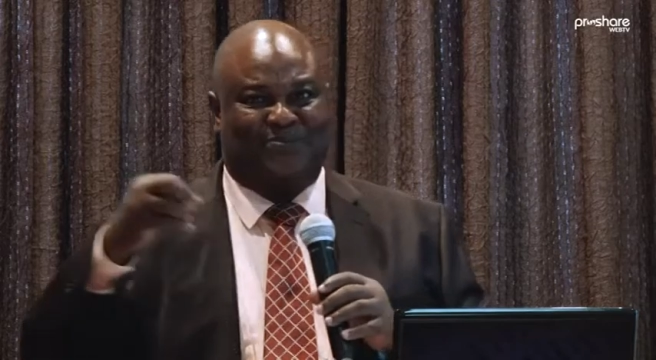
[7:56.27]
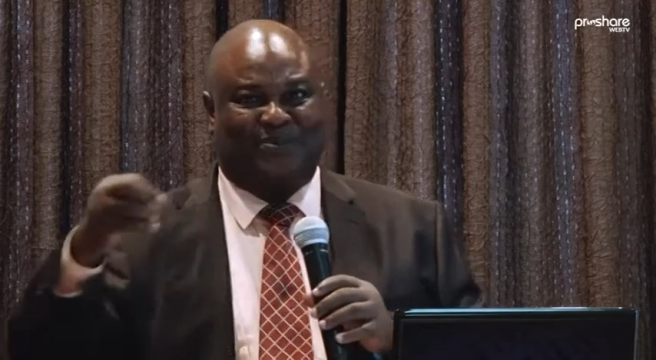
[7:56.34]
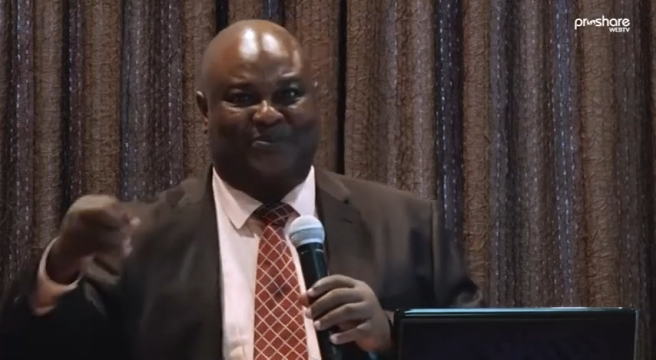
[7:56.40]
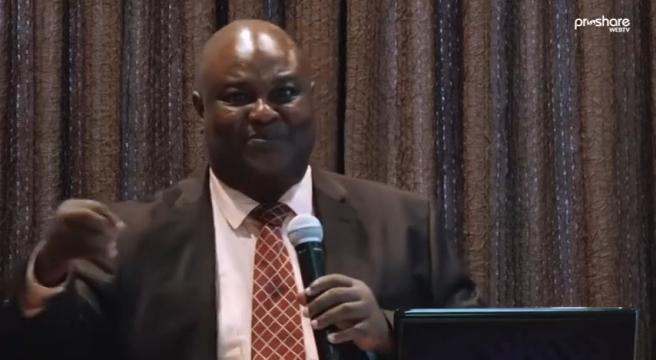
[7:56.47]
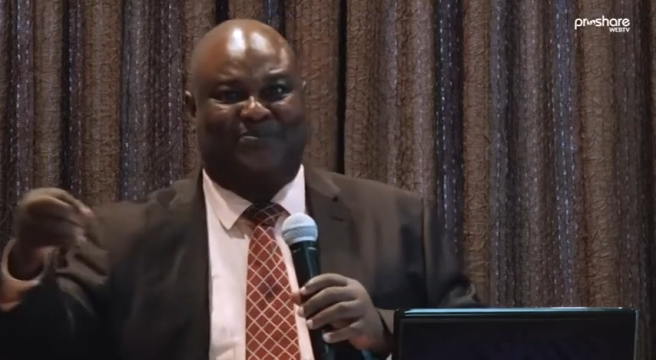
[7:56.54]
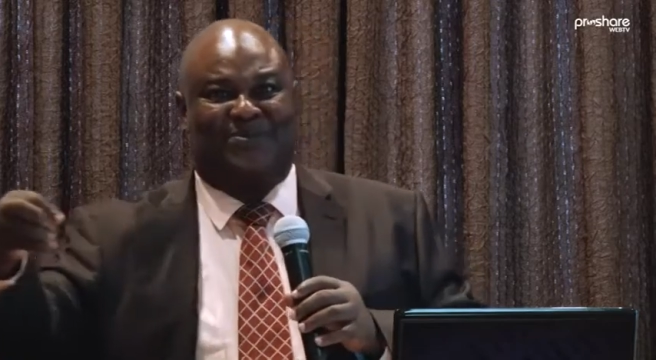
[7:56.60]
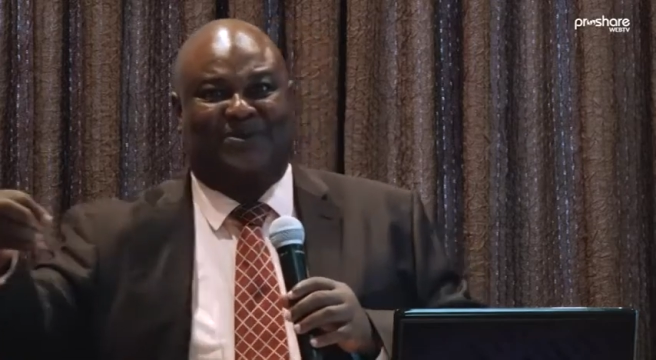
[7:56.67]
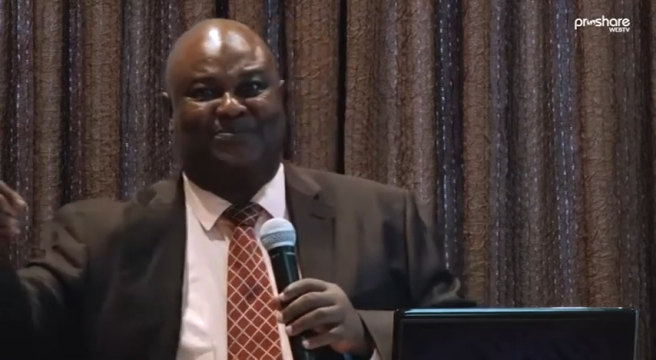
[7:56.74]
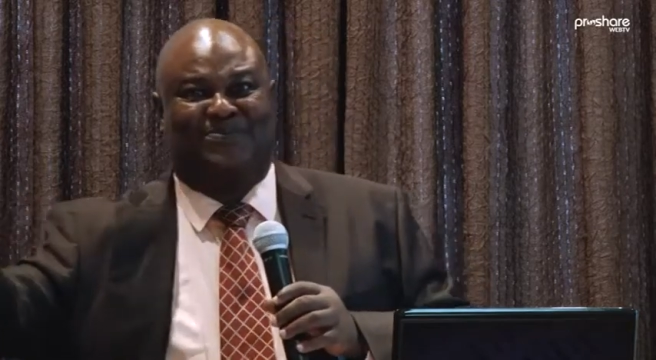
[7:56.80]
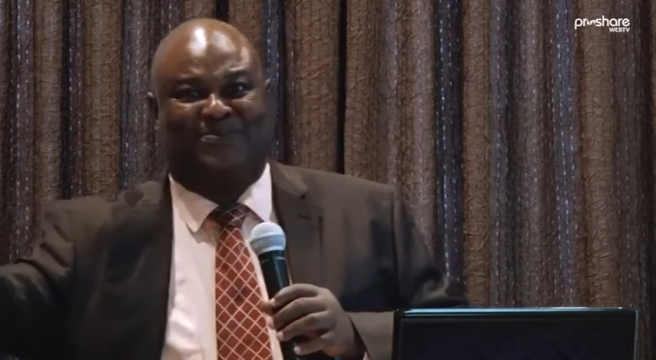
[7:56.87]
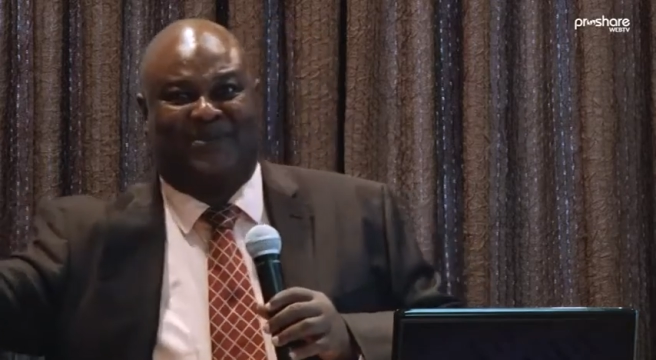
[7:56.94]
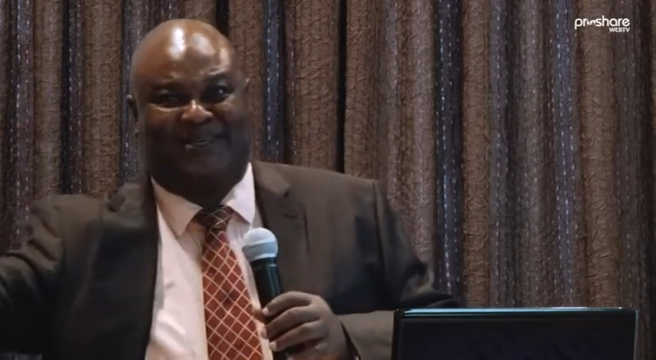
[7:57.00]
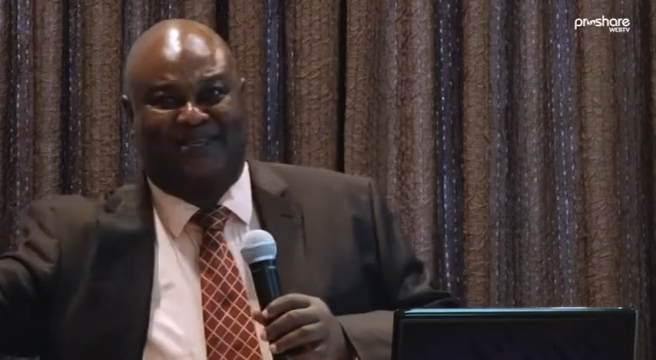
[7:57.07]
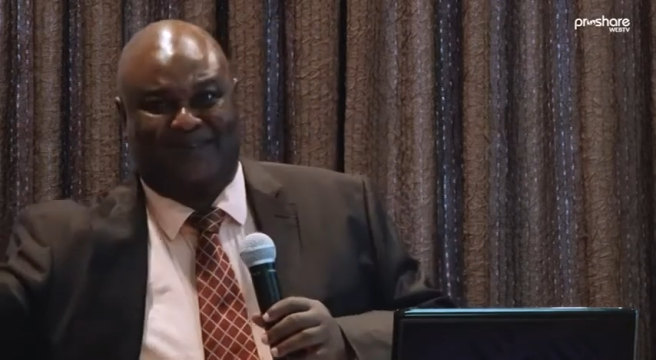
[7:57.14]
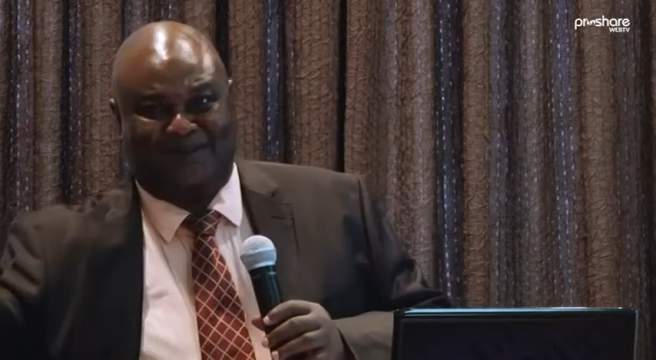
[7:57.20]

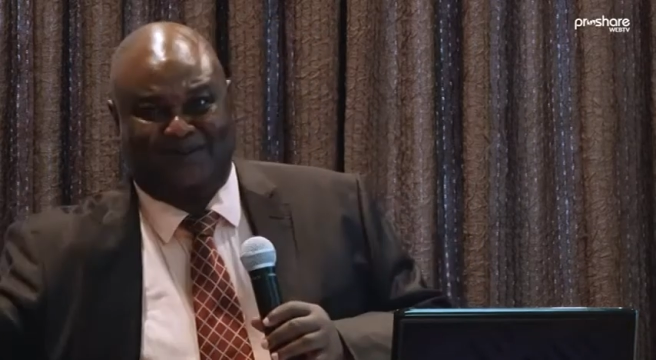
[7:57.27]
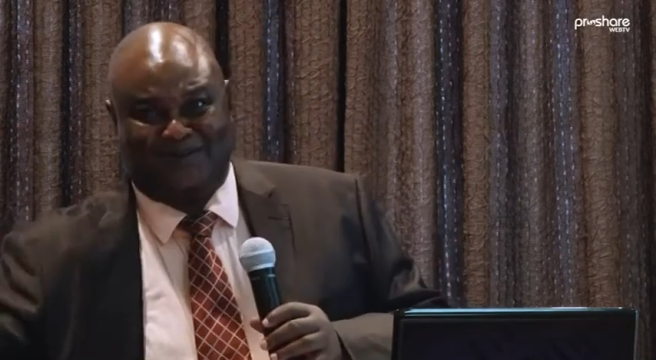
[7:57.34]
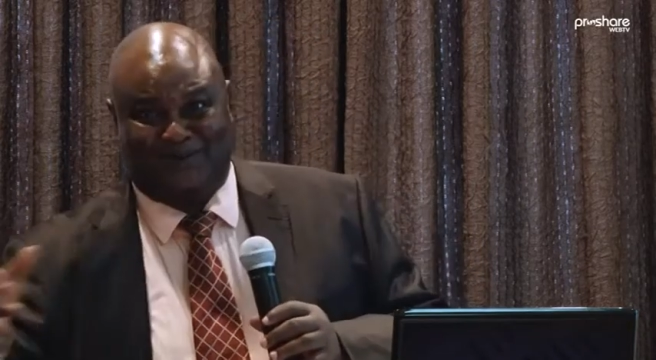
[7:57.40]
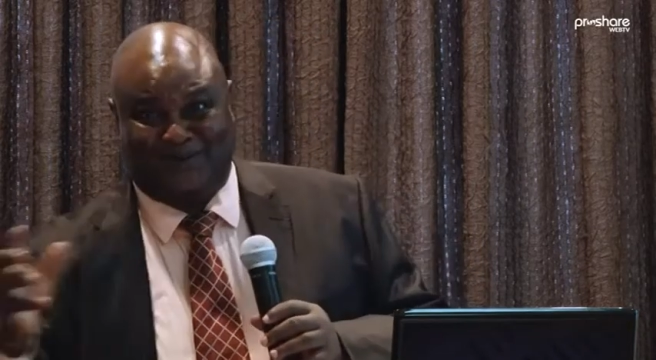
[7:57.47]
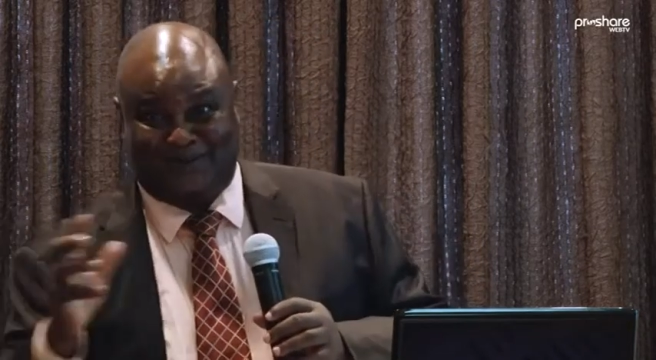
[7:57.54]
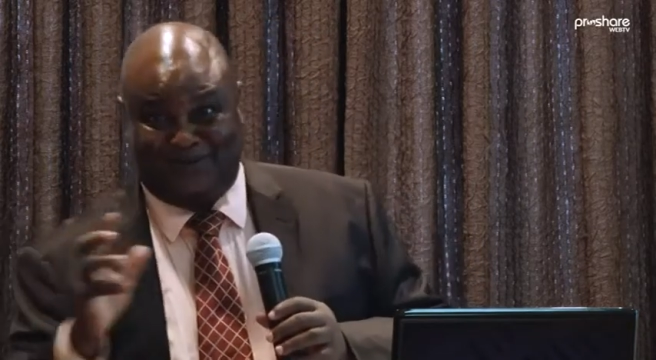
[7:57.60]
PPP with